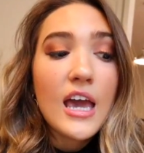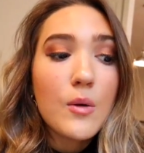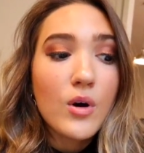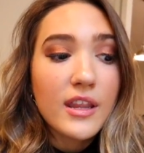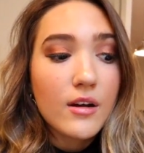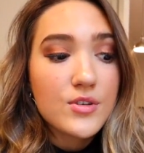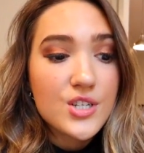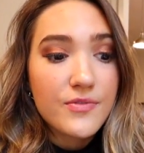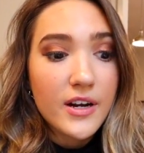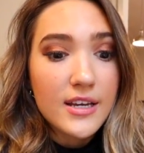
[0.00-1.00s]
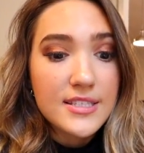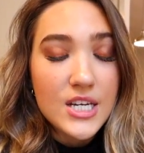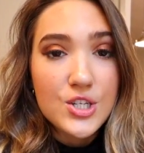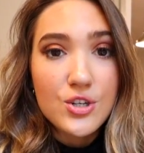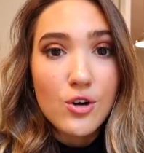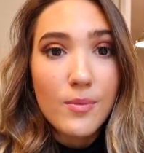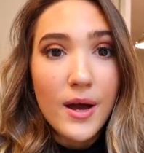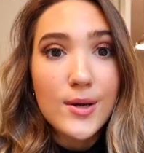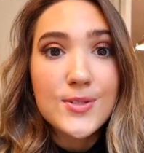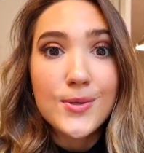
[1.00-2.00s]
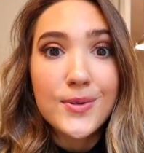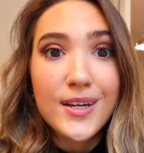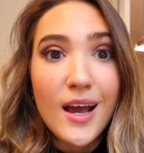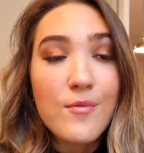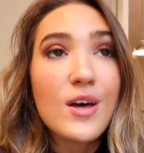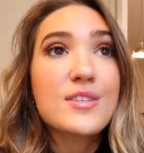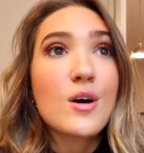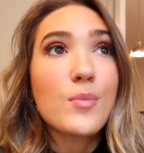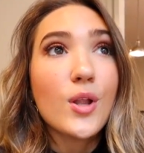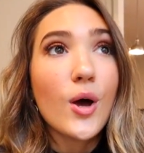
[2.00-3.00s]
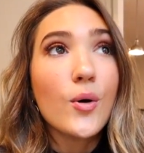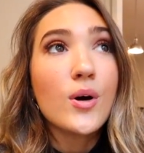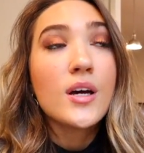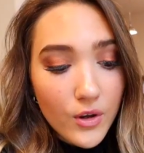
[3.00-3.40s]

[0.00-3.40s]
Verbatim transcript: and one that I was just very intentional about. So I wanted to have that down below.